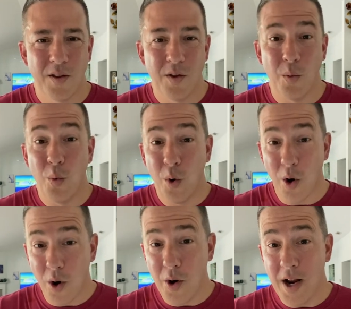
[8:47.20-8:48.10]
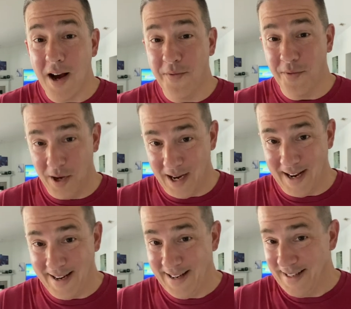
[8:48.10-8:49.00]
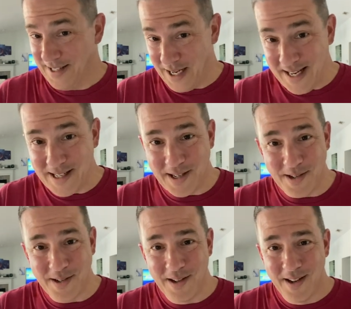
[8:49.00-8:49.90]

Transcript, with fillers: The Word of God, Jesus,